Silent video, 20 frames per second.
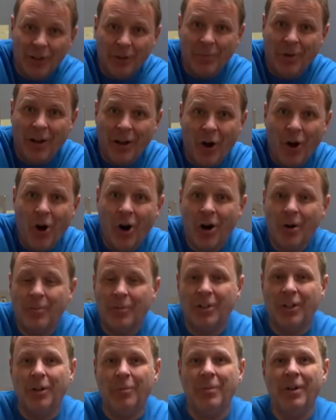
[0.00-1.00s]
it in my
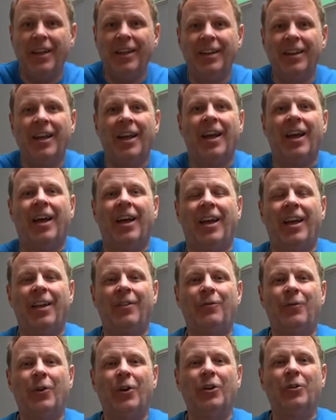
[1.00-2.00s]
arms a little bit
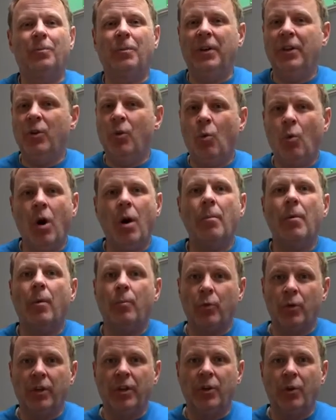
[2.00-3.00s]
at first, but you warm
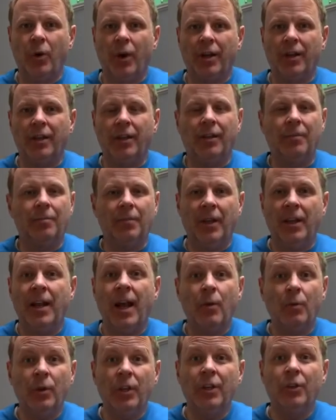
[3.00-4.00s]
up really quickly. And I
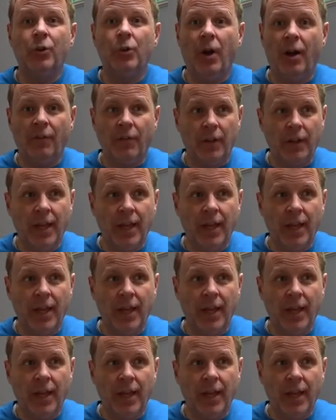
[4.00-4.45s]
really do. I feel